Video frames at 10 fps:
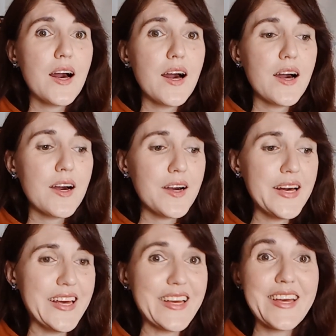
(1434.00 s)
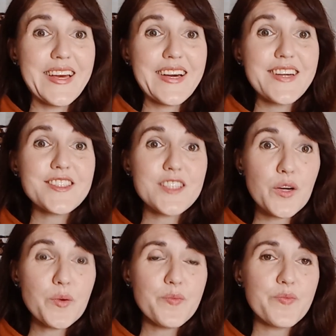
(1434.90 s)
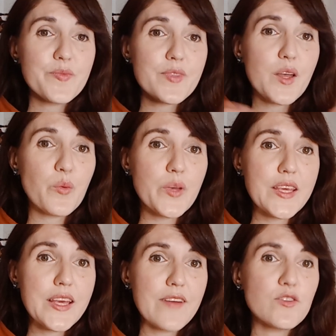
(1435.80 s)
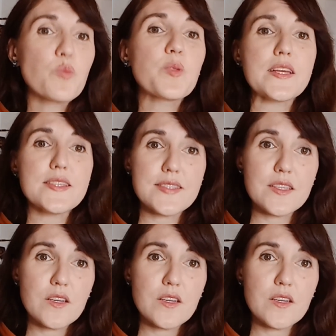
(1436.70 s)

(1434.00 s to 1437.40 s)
Uh, so we have no place